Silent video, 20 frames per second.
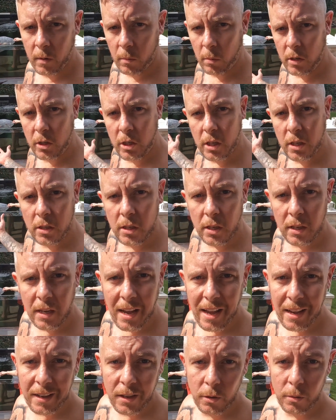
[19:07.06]
which is the
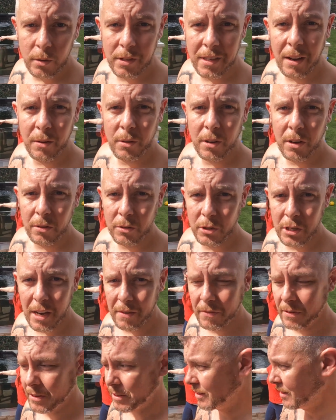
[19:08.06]
Kaku is now called
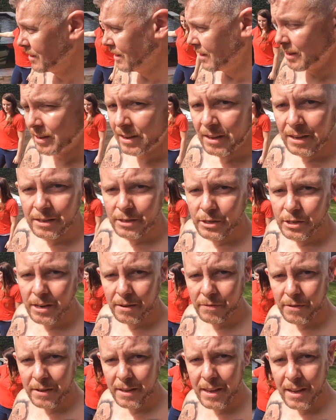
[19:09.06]
Jaffa.
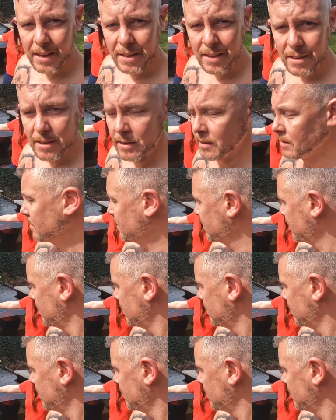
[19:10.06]
Jaffa cake.